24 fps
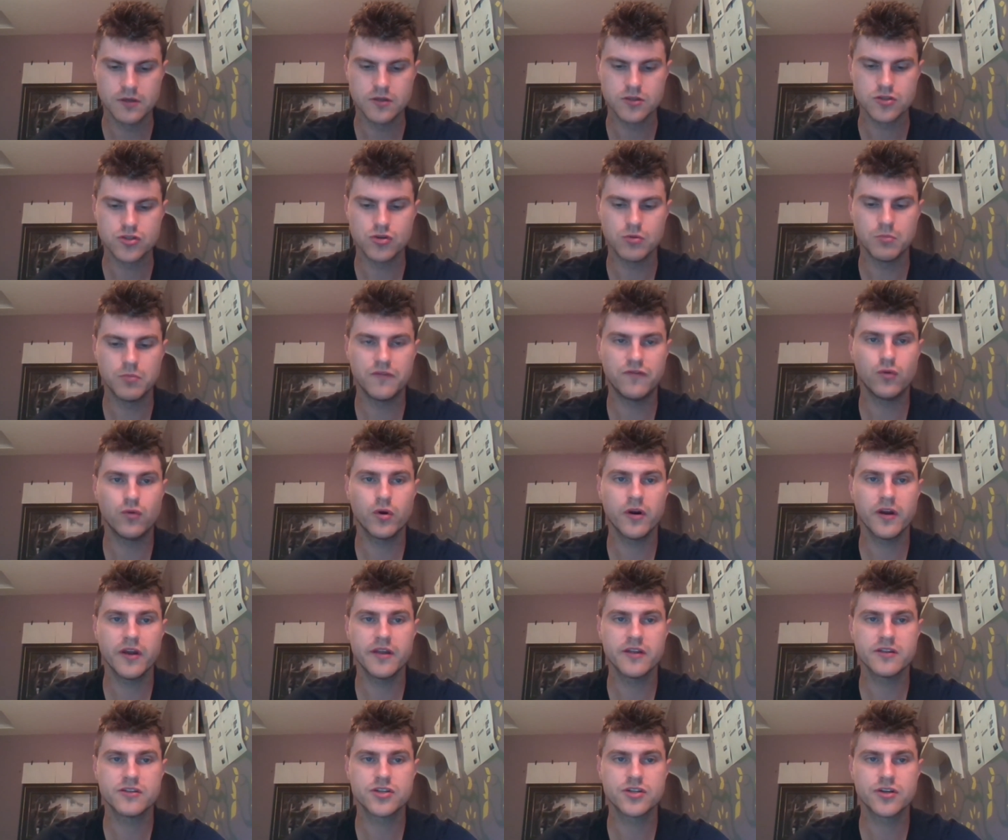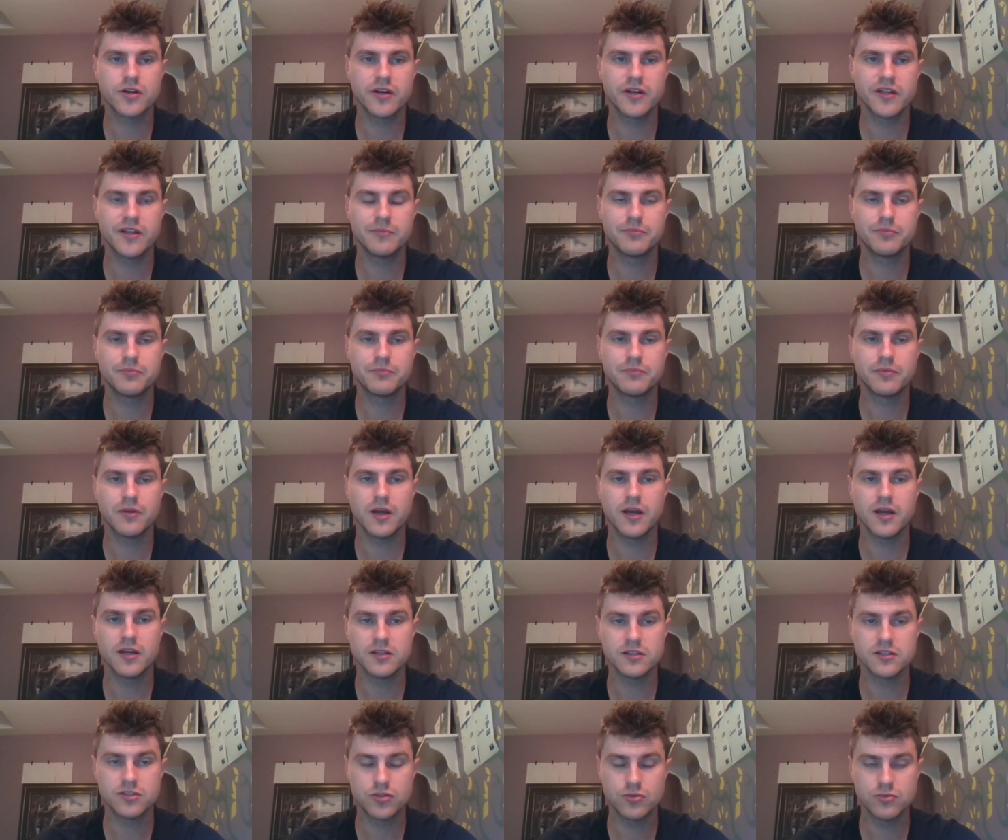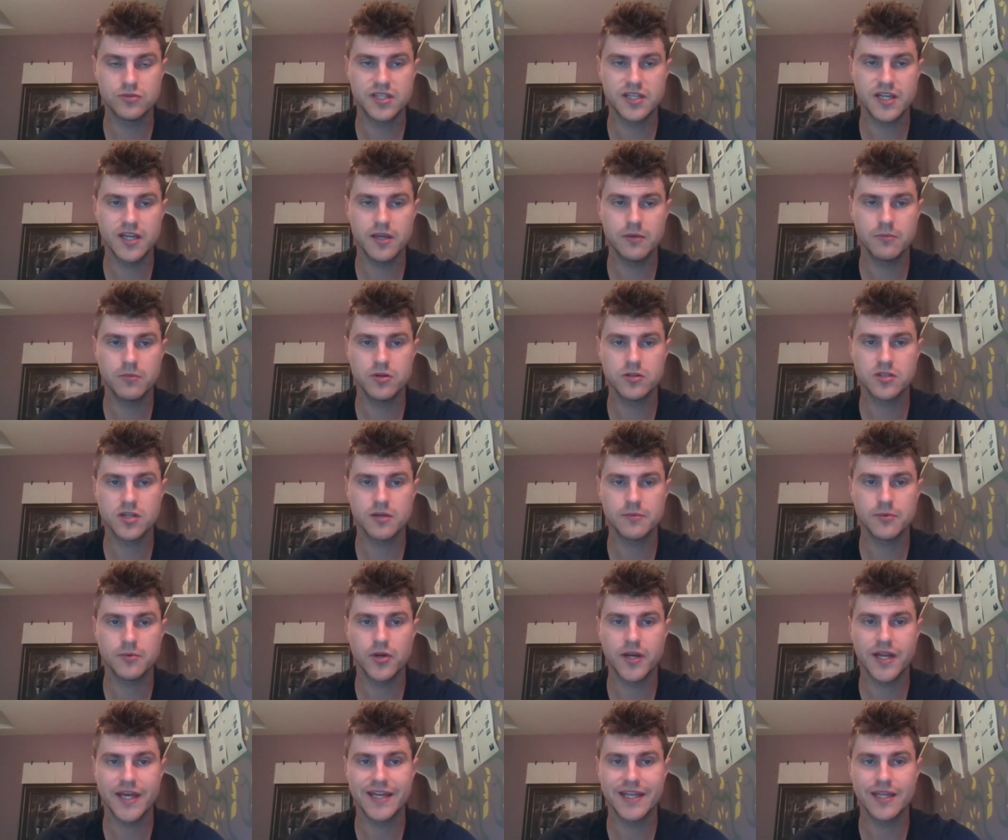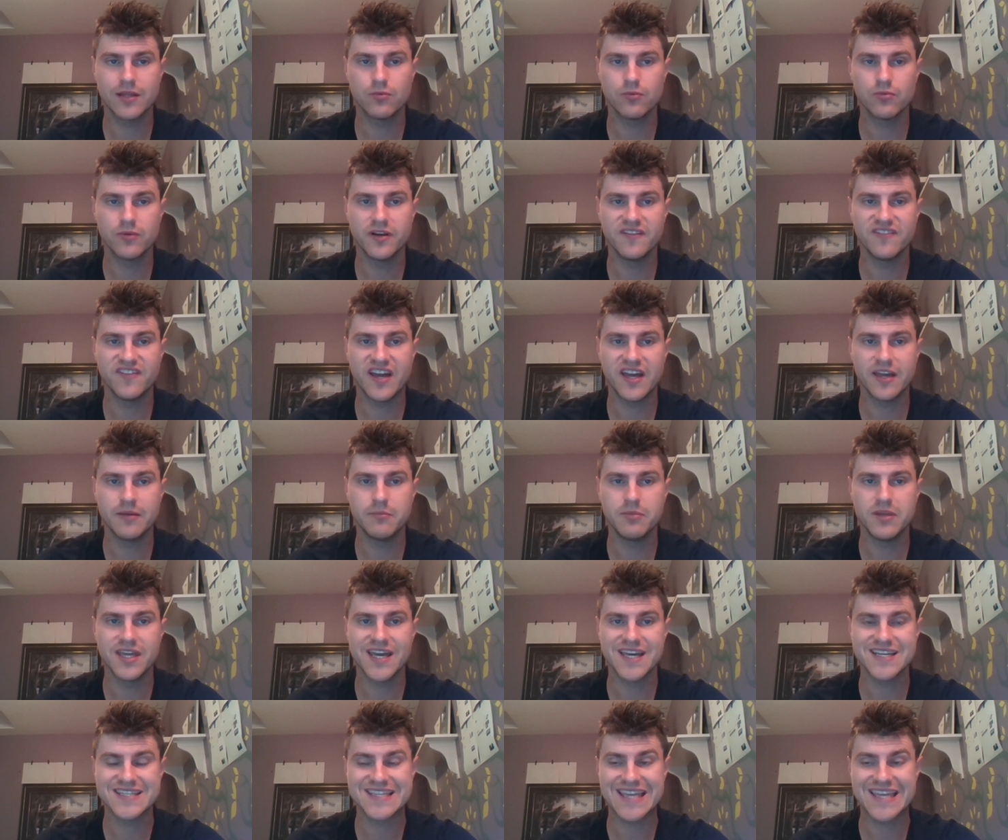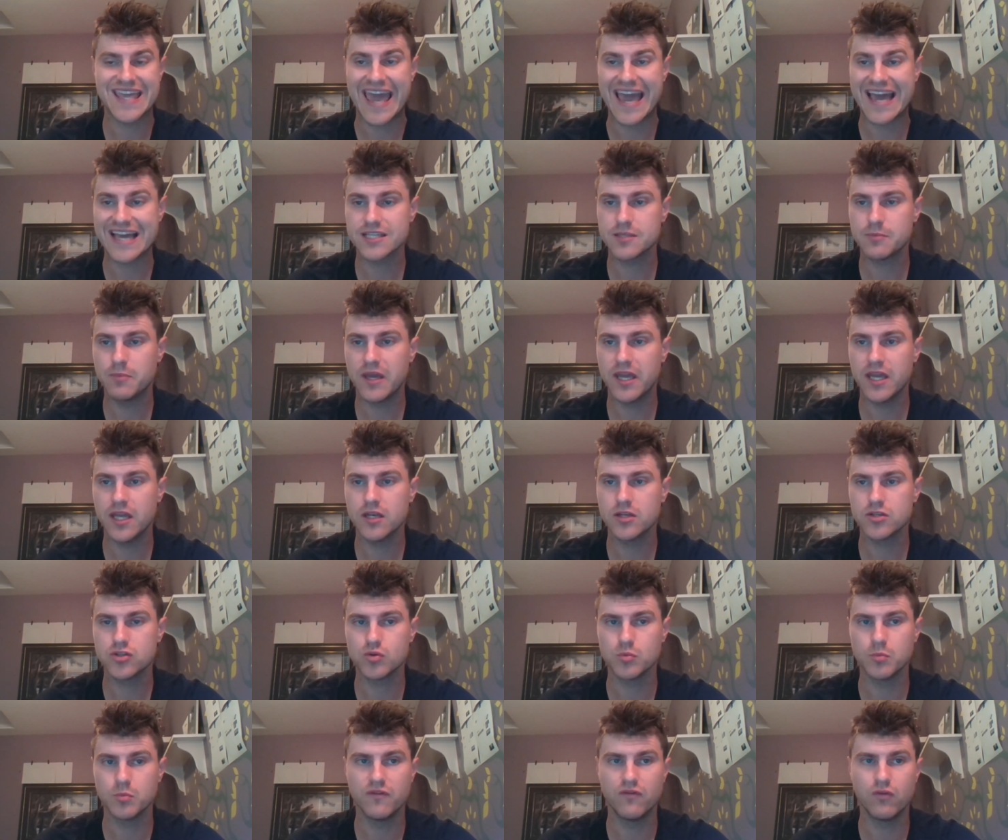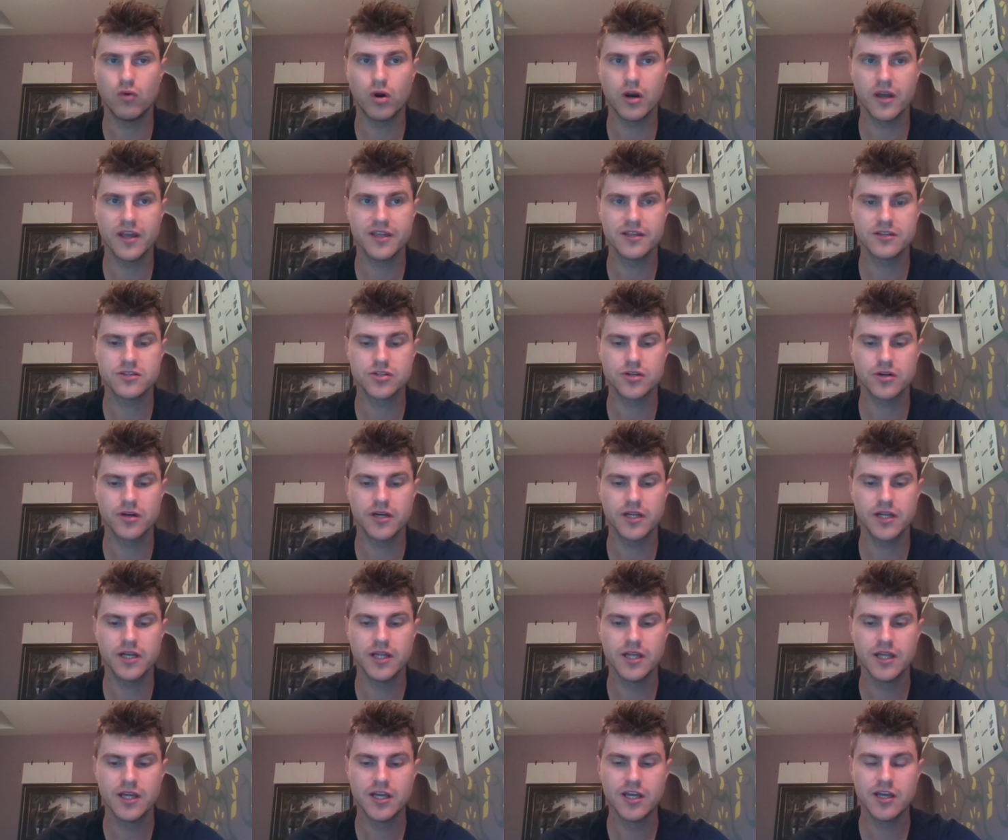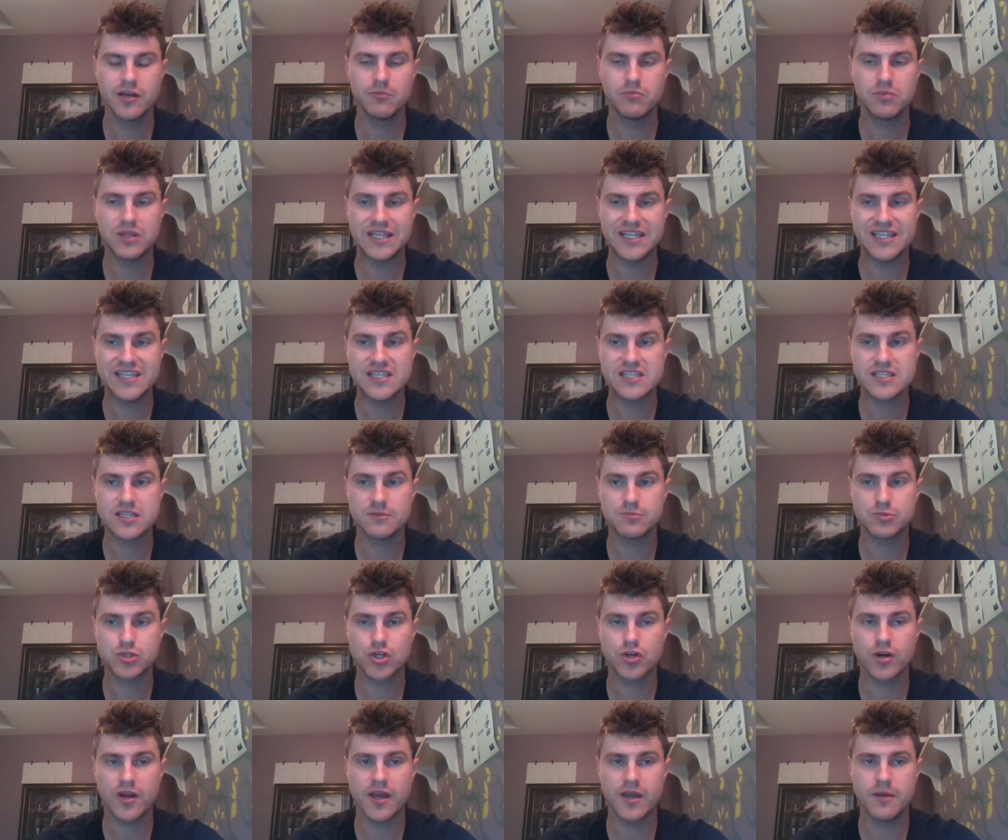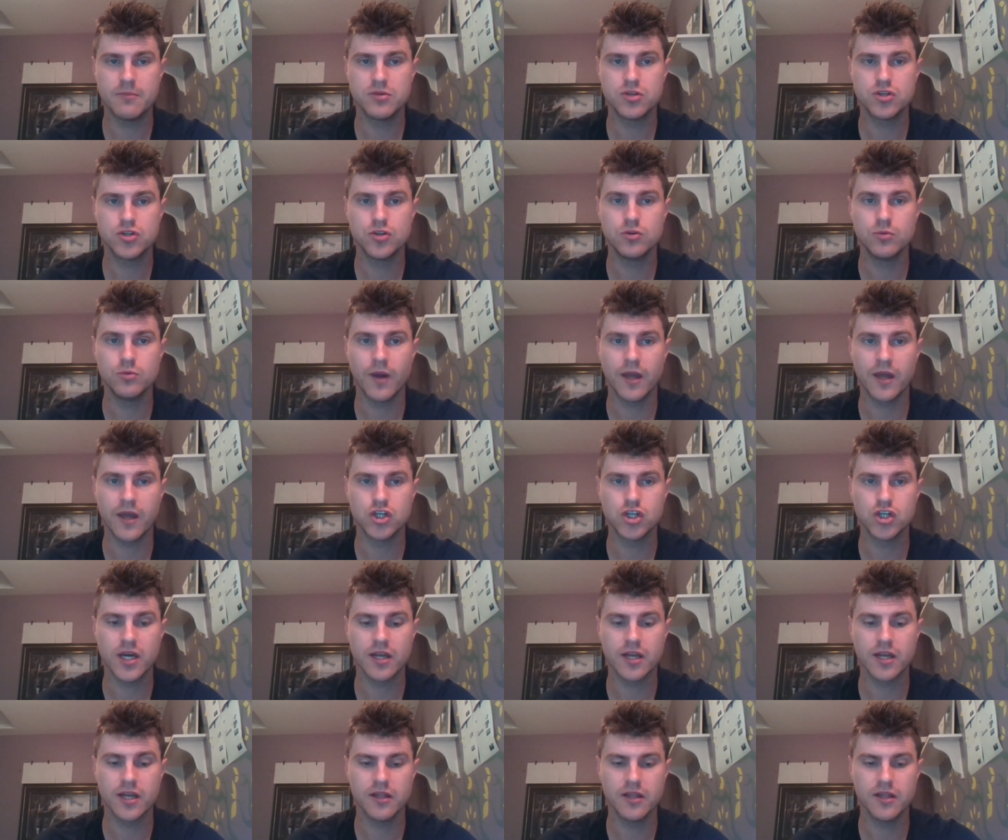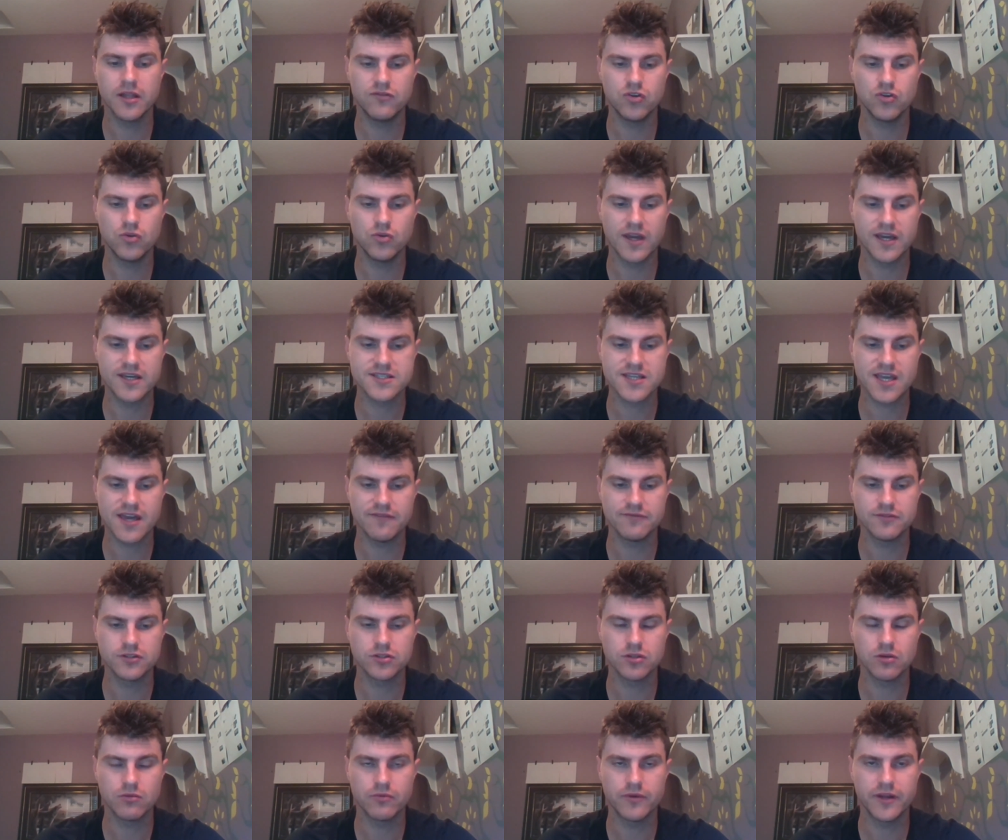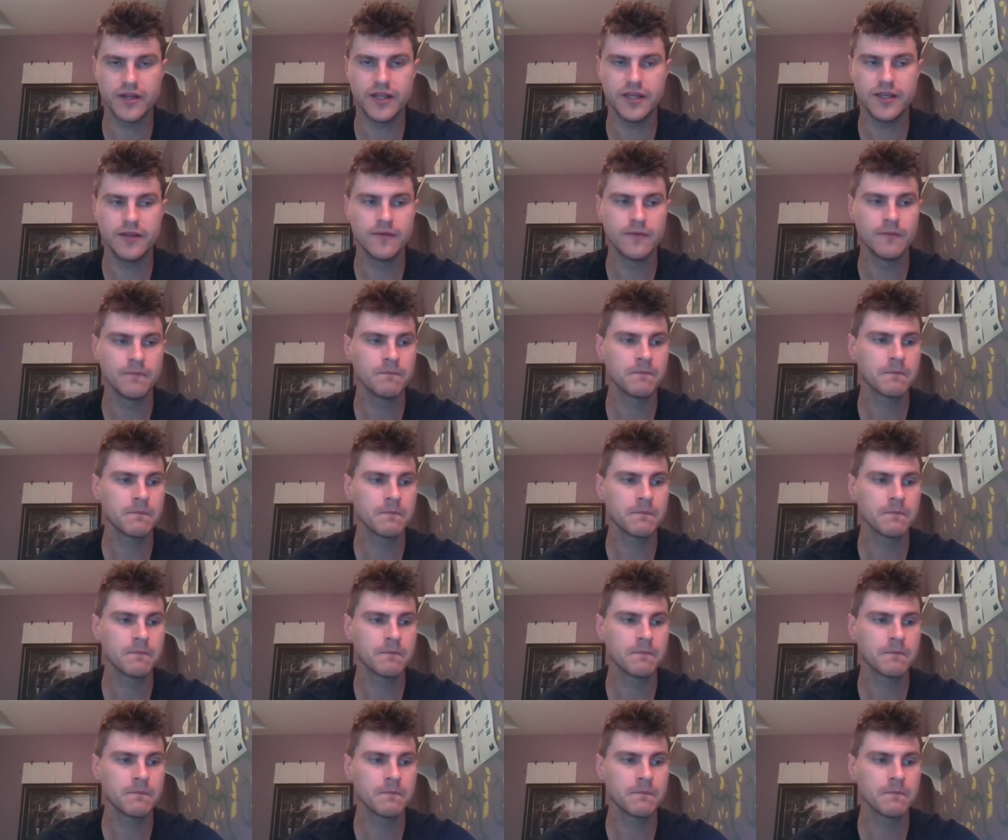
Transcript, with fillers: so before I get started, uh, so today I'm going to talk about how to get rid of IBS gas pain. So before I get started, please subscribe to my channel if you guys haven't already.